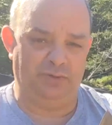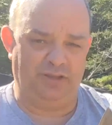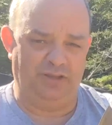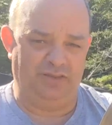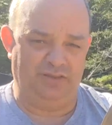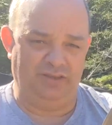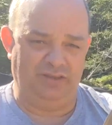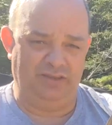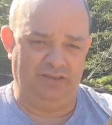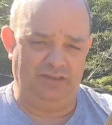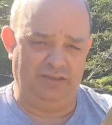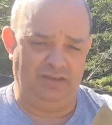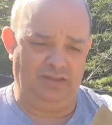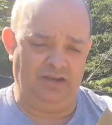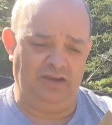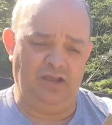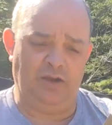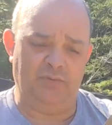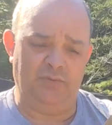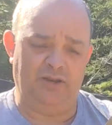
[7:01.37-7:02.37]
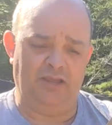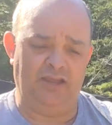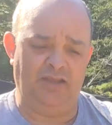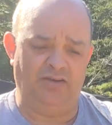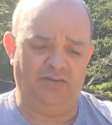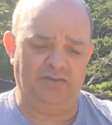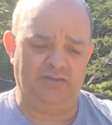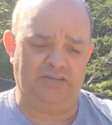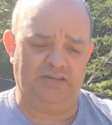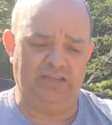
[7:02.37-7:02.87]
I think and how it
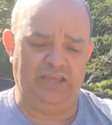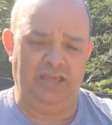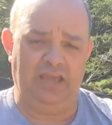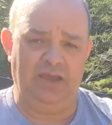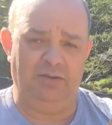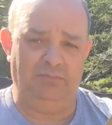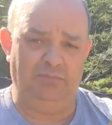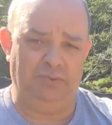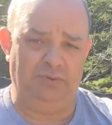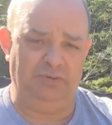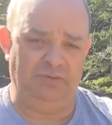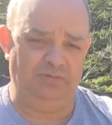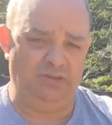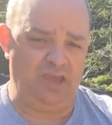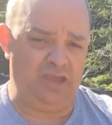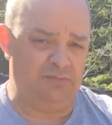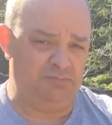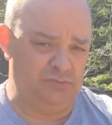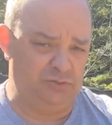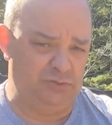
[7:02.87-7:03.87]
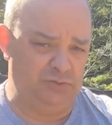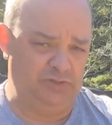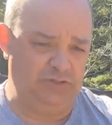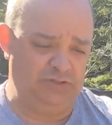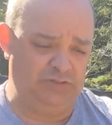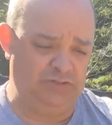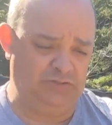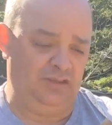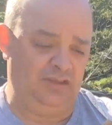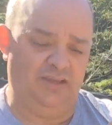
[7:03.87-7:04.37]
handles at camp and camp
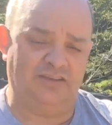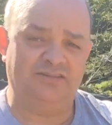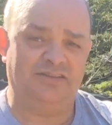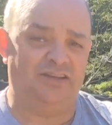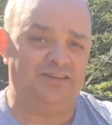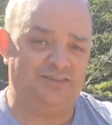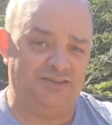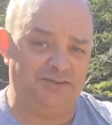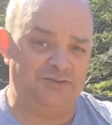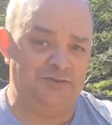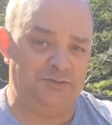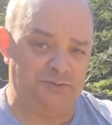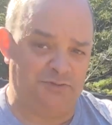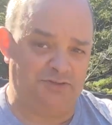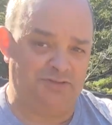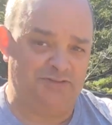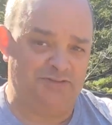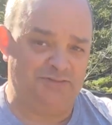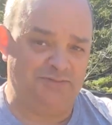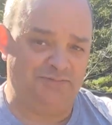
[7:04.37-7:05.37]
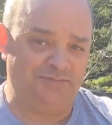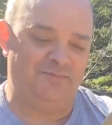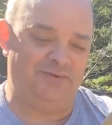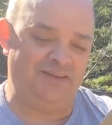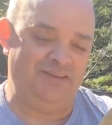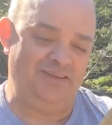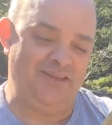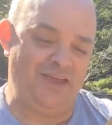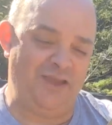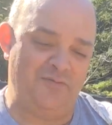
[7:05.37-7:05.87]
duties. Yes, I said duties. My
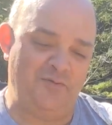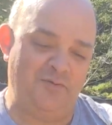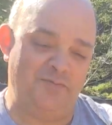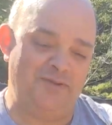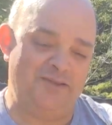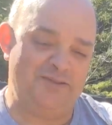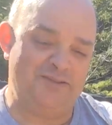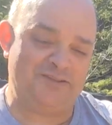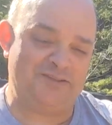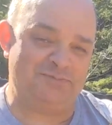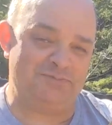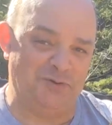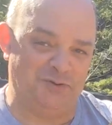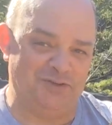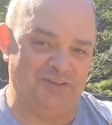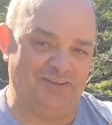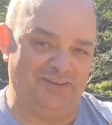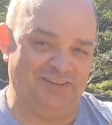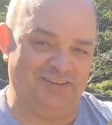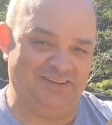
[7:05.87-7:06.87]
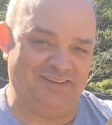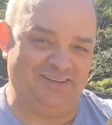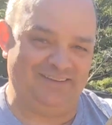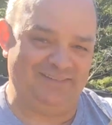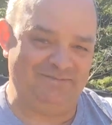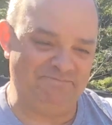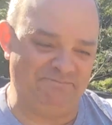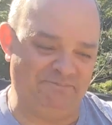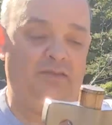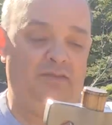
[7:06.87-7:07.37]
cameraman's smirking again.
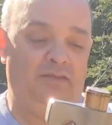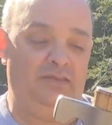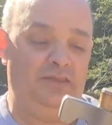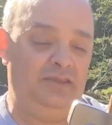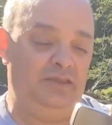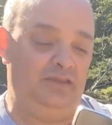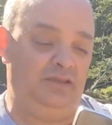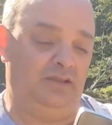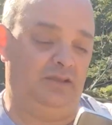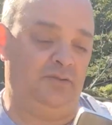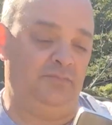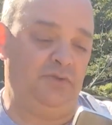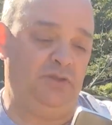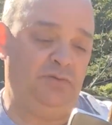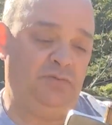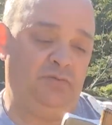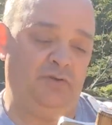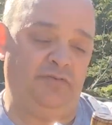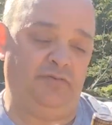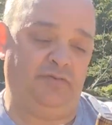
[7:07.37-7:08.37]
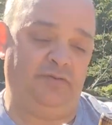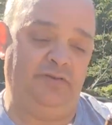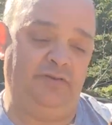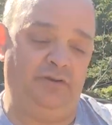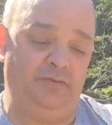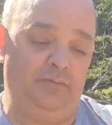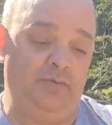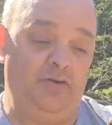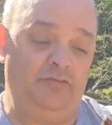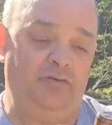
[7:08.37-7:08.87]
The Columbian
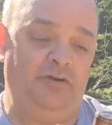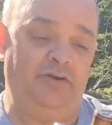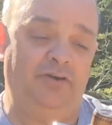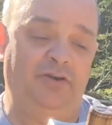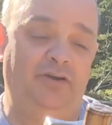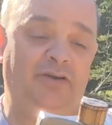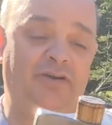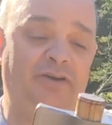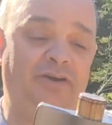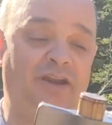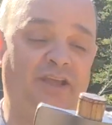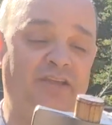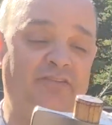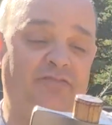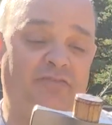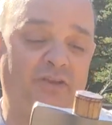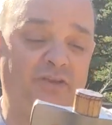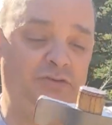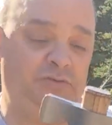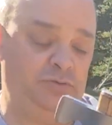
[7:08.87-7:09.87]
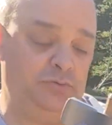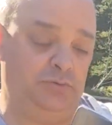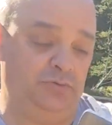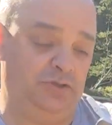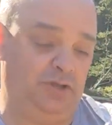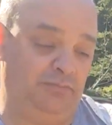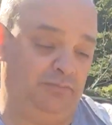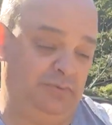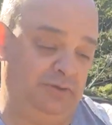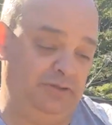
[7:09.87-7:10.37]
River Knife and Tool
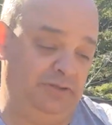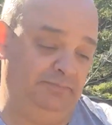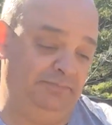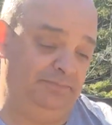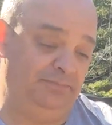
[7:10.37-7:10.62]
Company.